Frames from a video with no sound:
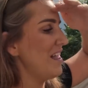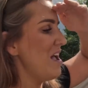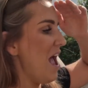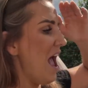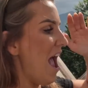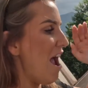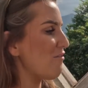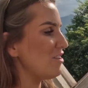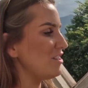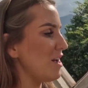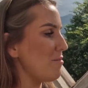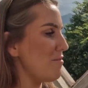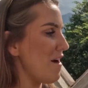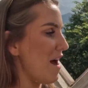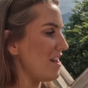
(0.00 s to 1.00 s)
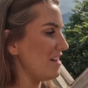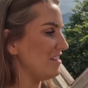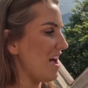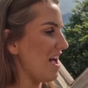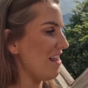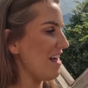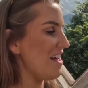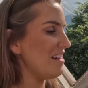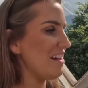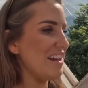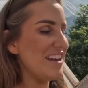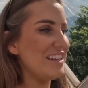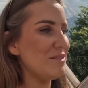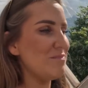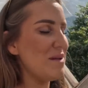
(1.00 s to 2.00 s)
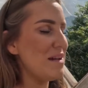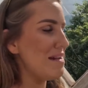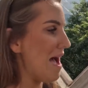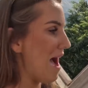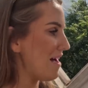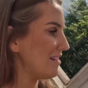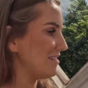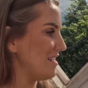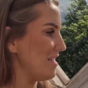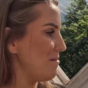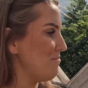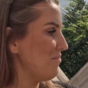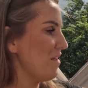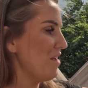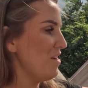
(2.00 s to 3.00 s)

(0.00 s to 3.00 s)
Yeah. Every time I've had it in Thailand, it's been nasty.